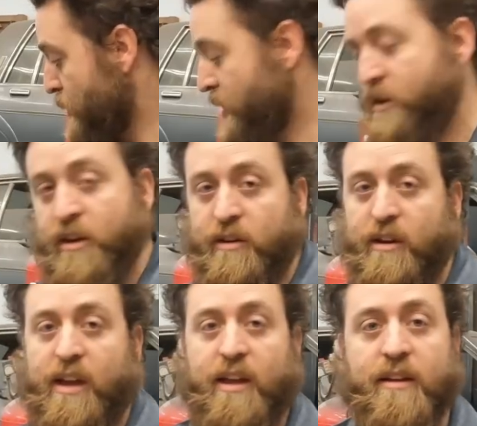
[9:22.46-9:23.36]
but
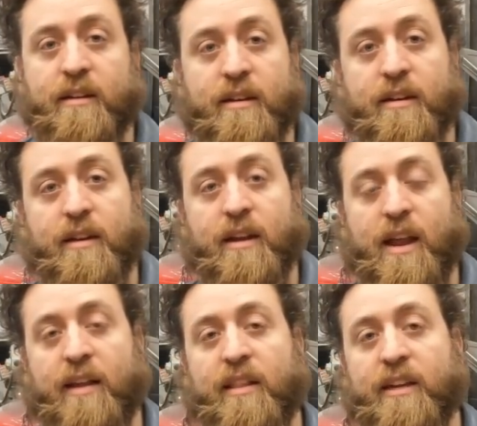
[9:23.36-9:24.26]
your
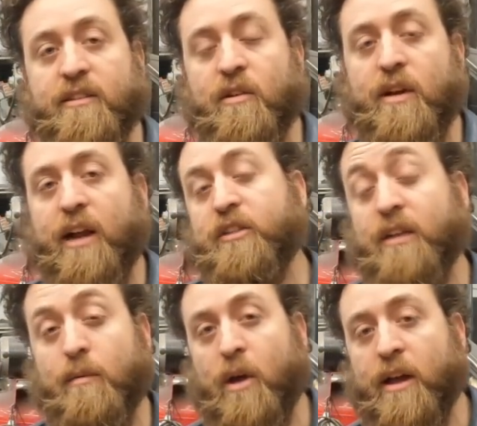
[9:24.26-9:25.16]
headlights don't
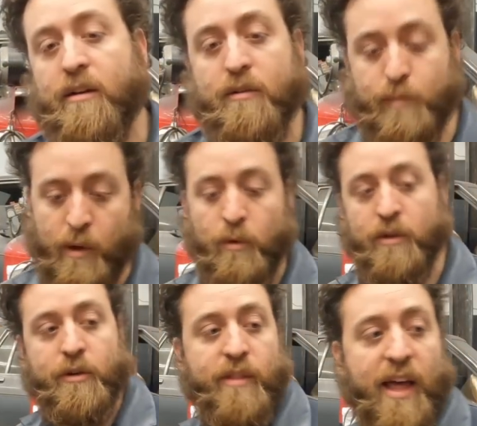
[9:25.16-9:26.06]
actually come on. But
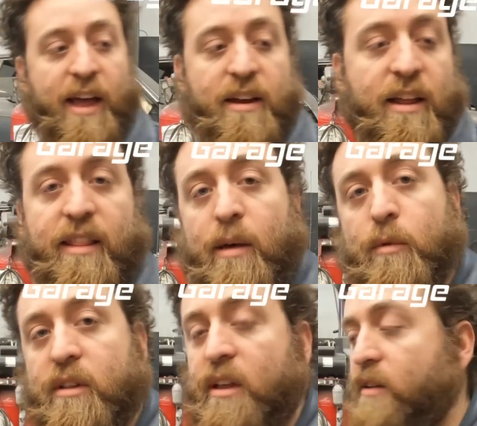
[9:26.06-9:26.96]
we'll do that, and then
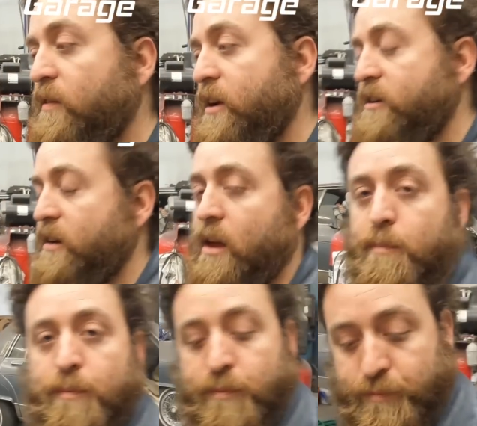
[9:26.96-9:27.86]
we'll fire it
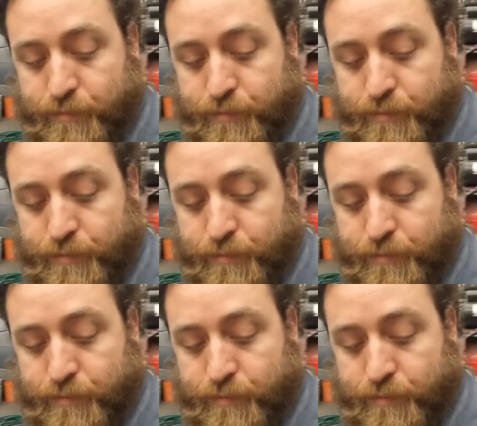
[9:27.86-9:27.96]
up.